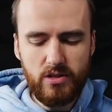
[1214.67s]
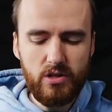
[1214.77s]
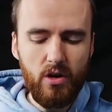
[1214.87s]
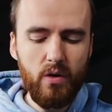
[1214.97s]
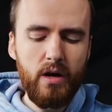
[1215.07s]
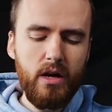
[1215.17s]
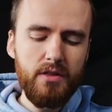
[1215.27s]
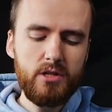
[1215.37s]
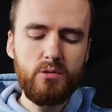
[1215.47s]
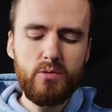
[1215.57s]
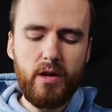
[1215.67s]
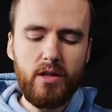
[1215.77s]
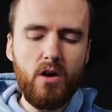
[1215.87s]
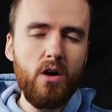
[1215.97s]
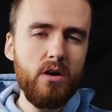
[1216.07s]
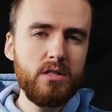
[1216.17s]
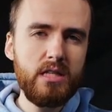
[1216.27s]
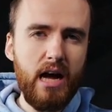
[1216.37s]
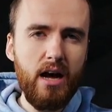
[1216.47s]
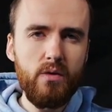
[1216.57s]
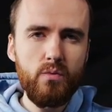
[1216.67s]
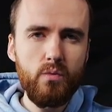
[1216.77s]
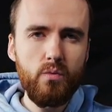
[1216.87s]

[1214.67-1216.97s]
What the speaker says: So this was one of the cards that